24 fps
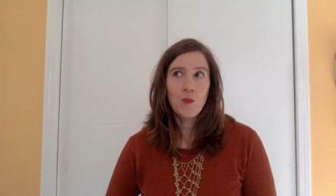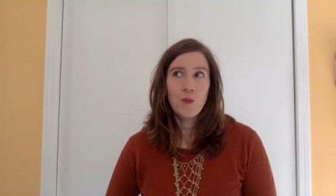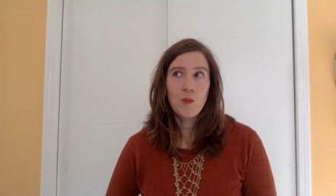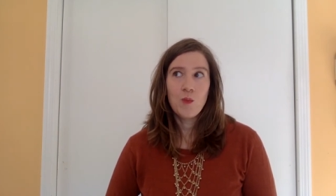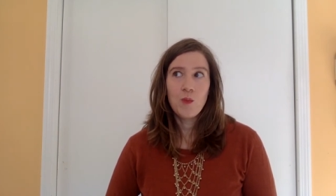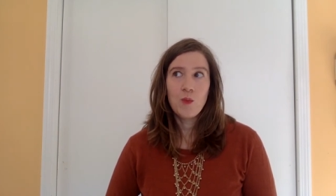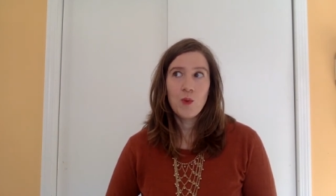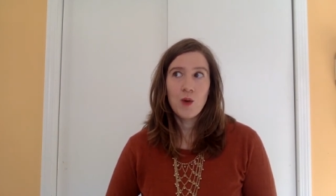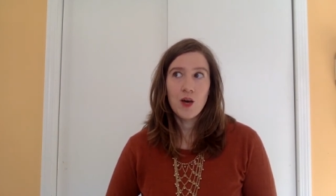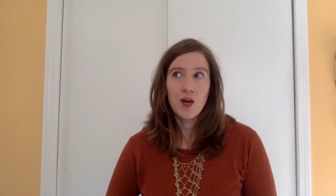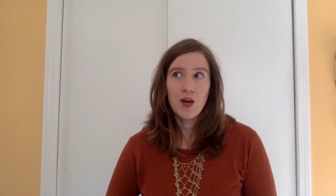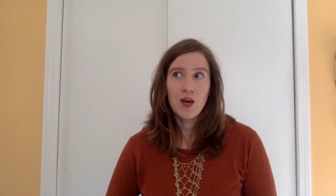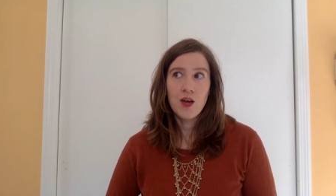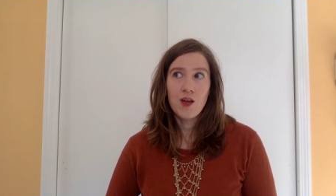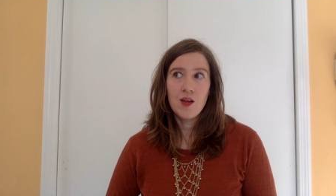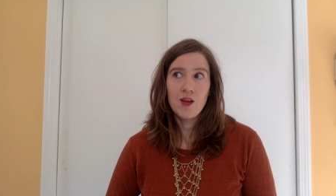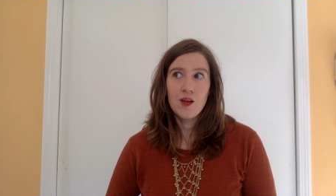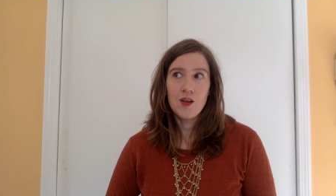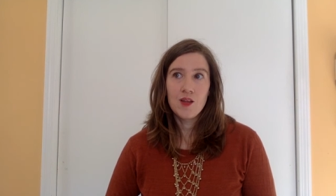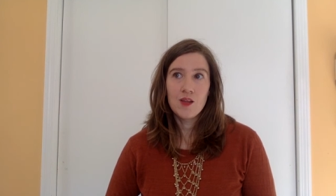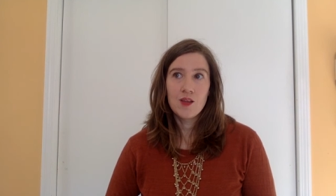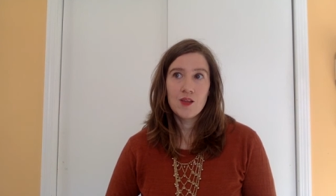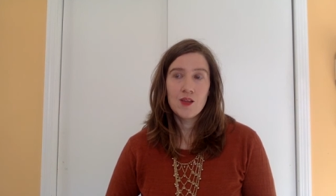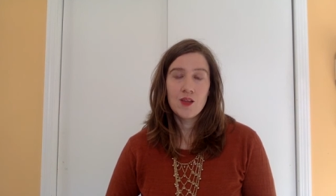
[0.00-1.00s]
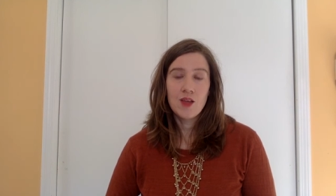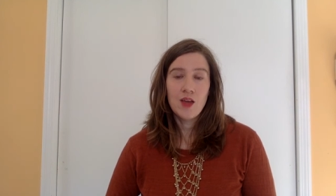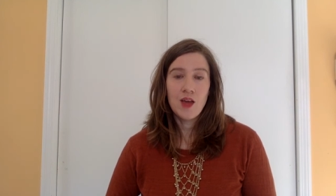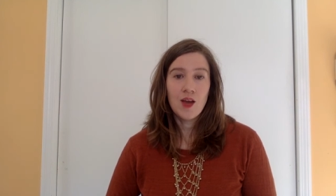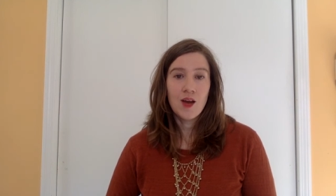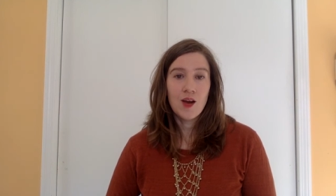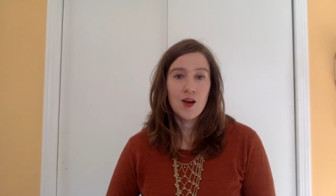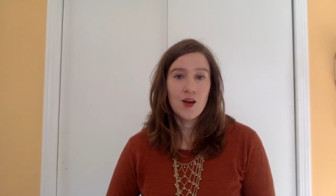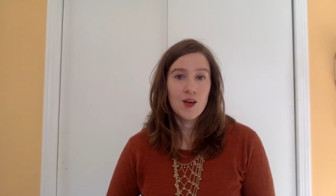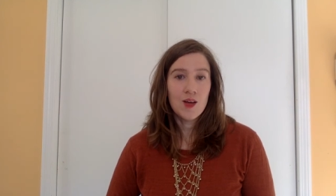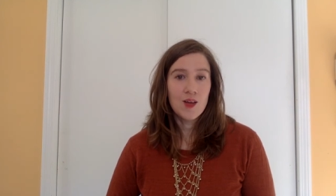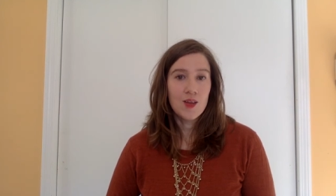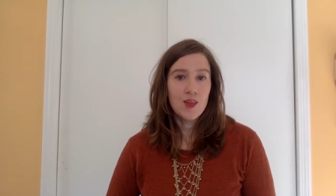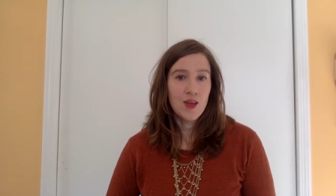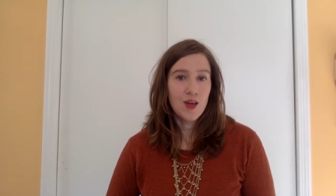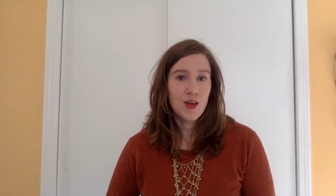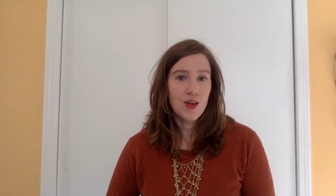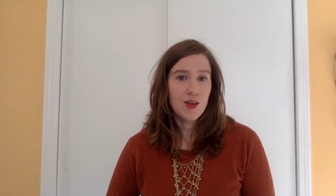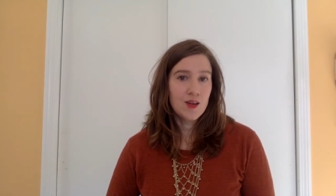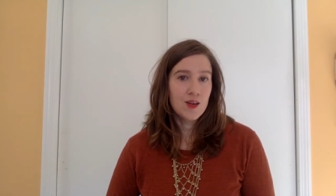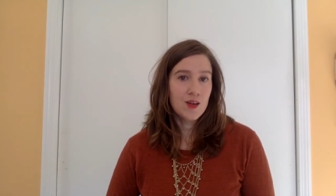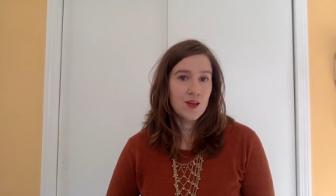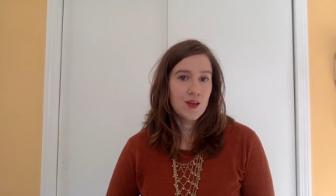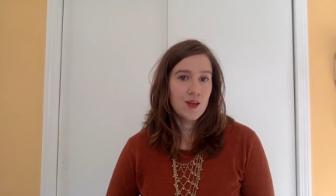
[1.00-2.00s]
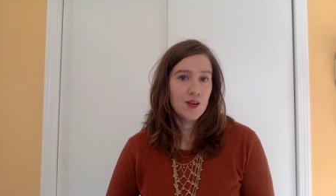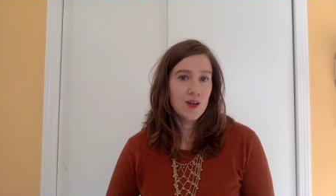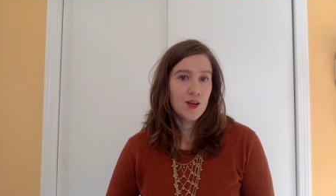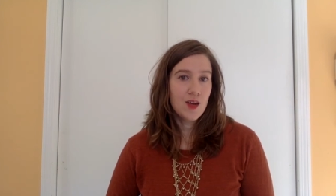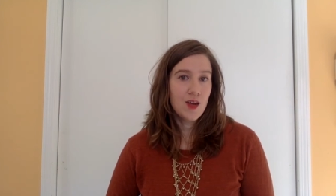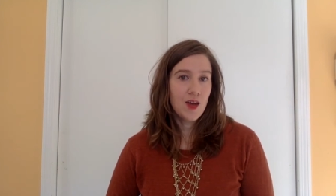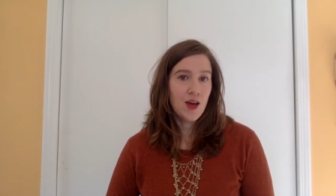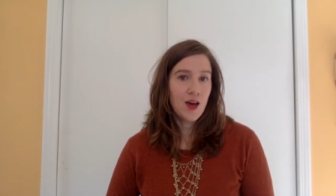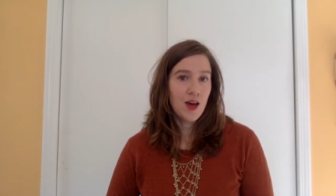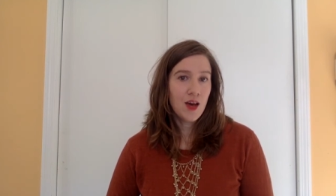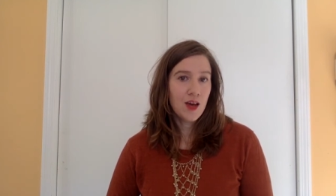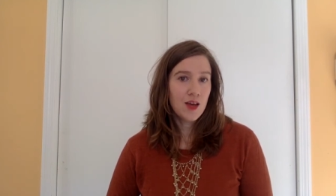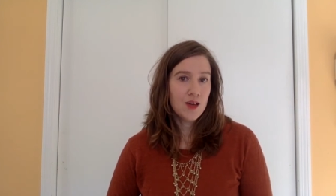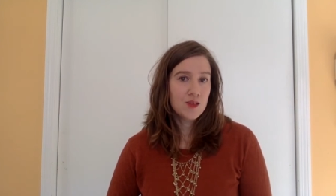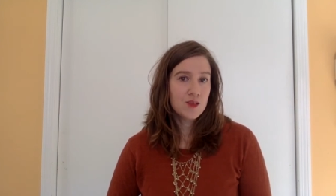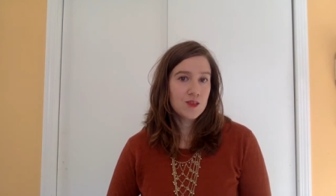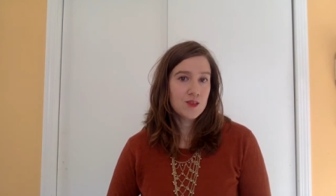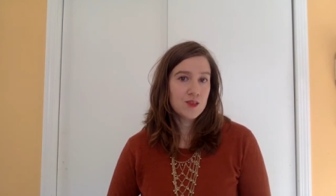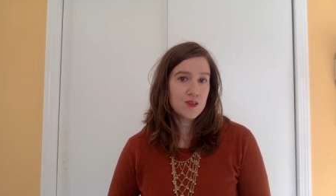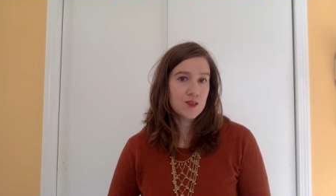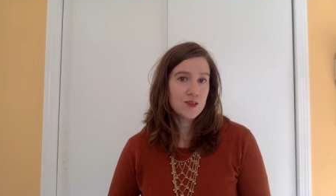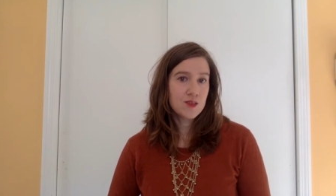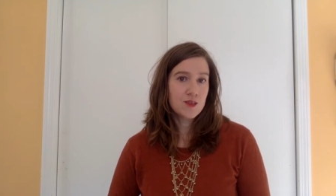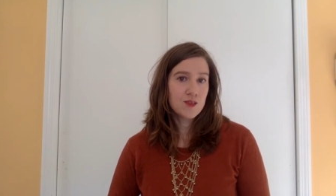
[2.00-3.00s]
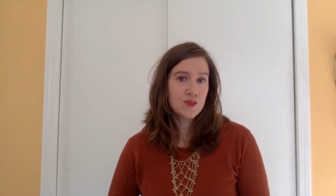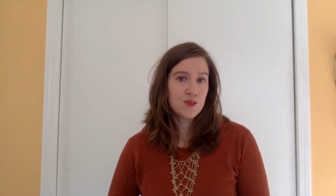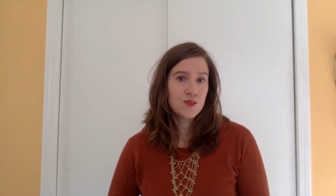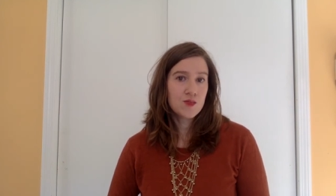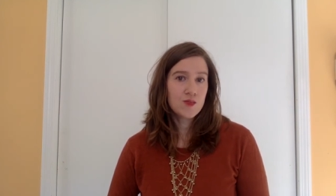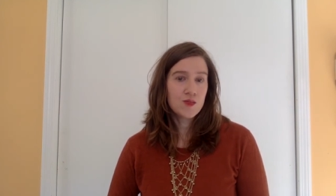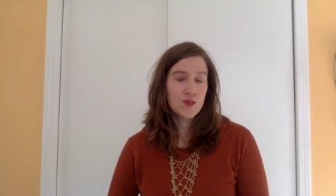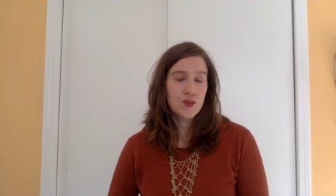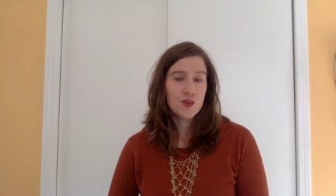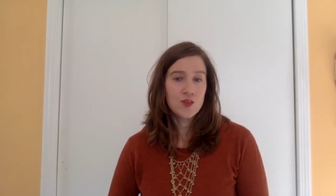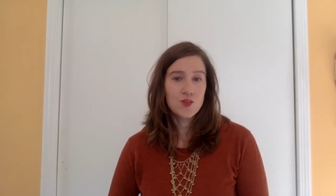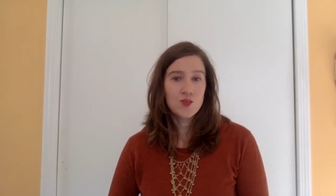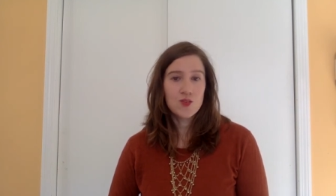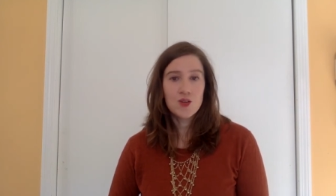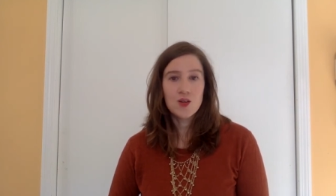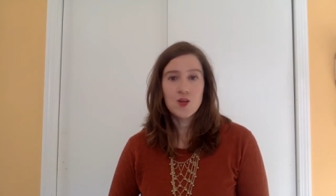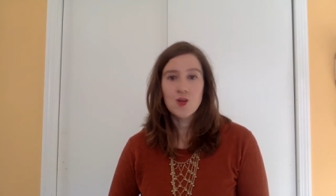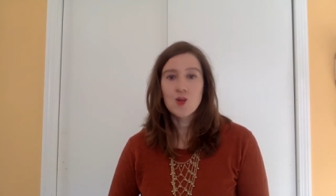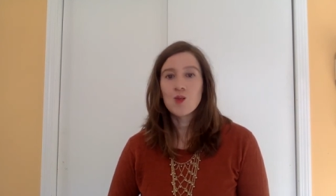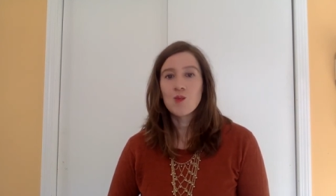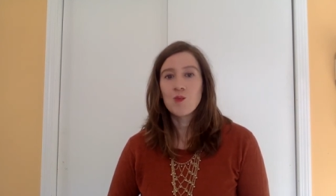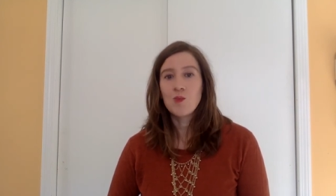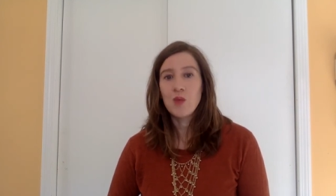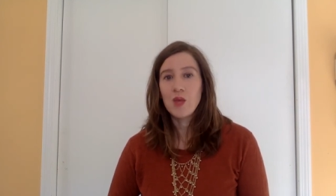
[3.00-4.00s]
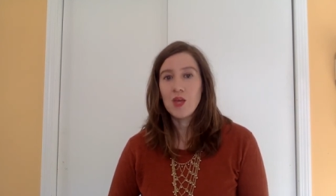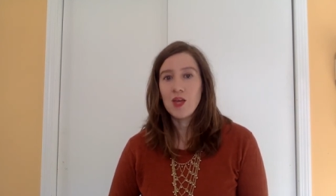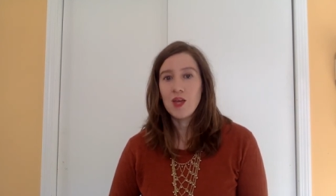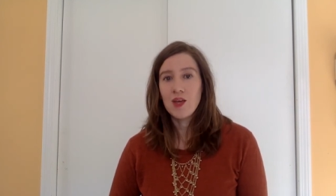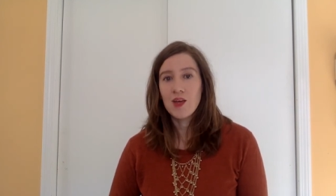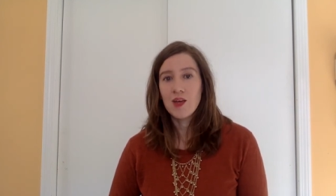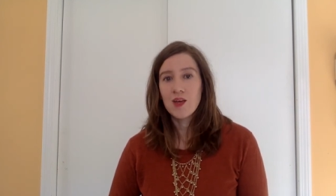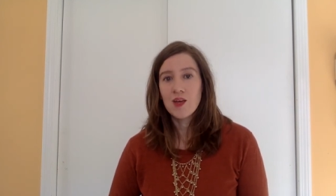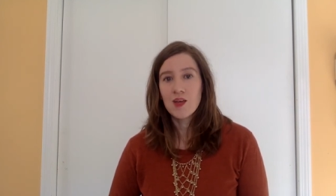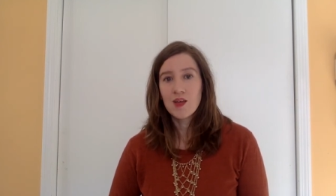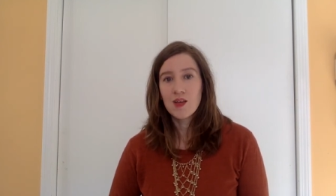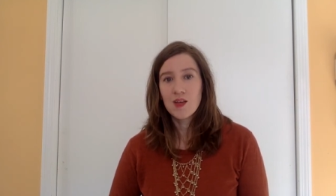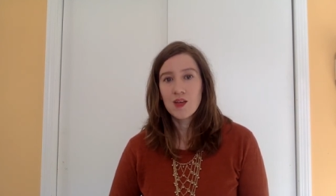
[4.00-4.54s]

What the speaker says: But the area that has frustrated me